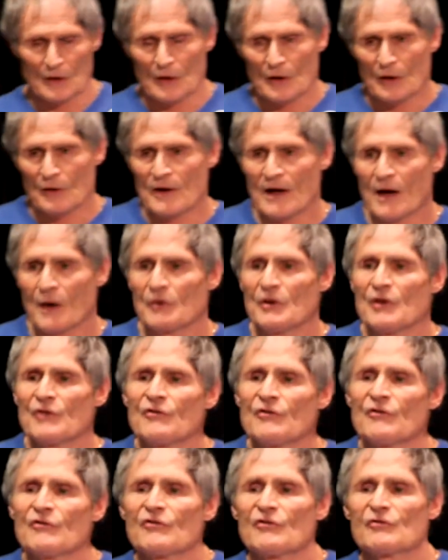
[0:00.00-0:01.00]
Now, in
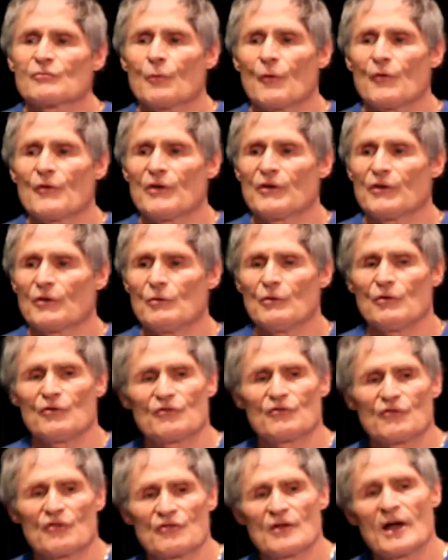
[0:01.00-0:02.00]
instances where the
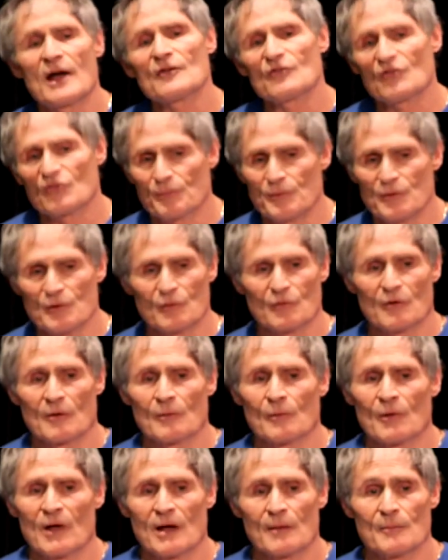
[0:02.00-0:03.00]
accused does not dispute
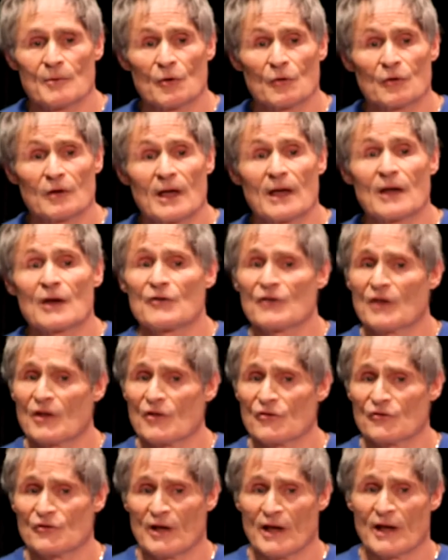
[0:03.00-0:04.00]
criminal liability and
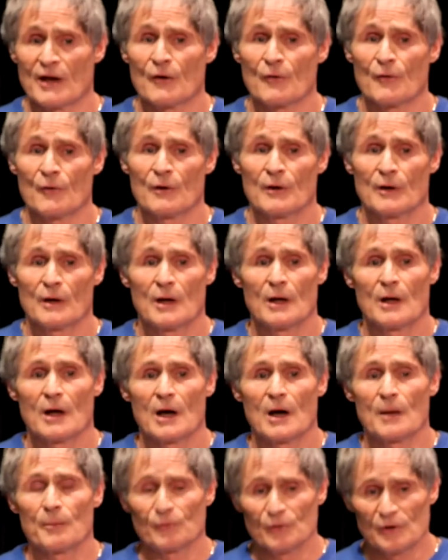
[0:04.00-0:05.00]
intends to enter
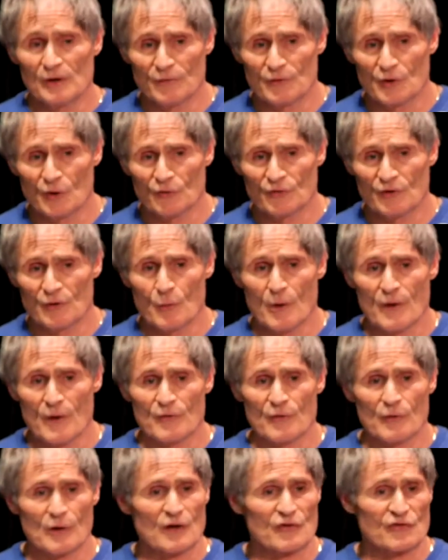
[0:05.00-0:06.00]
a plea of guilty,
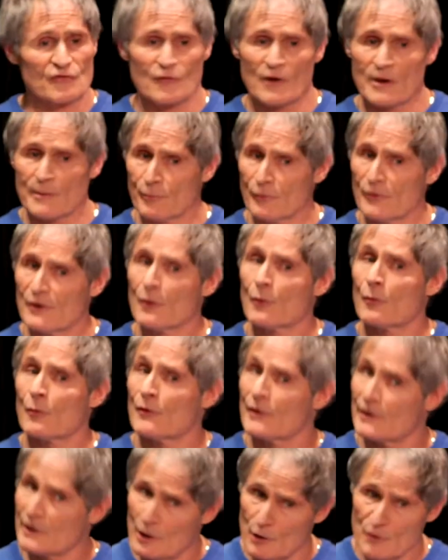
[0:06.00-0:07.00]
whether a straight plea or a
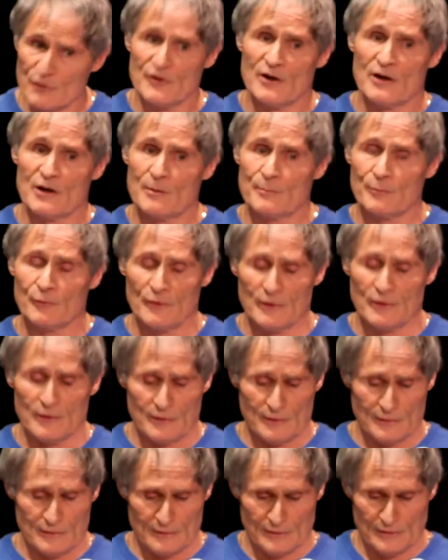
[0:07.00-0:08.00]
negotiated plea,
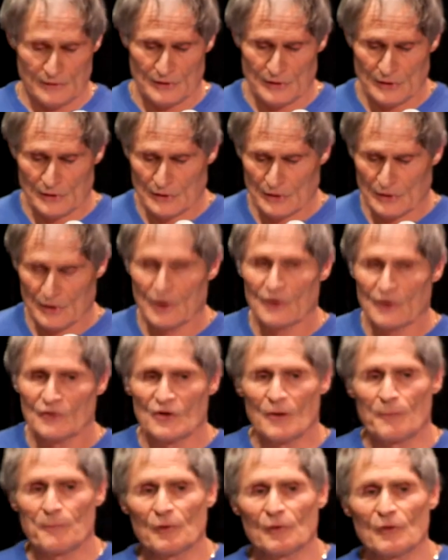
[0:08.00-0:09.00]

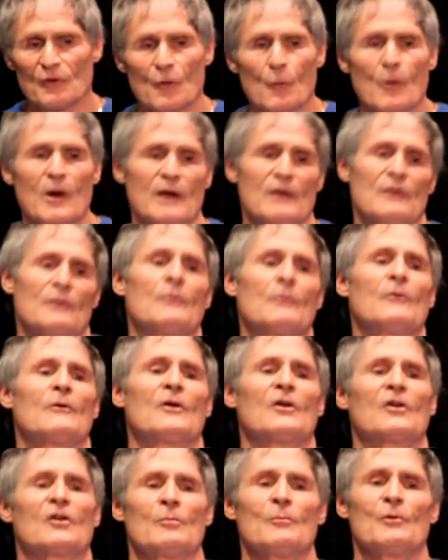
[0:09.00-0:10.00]
typically the way
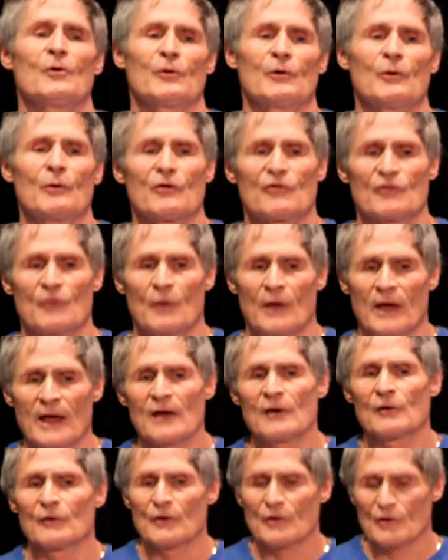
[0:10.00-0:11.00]
committal hearings are
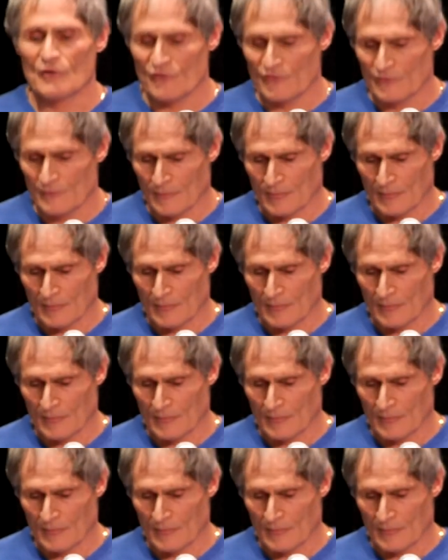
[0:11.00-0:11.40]
handled is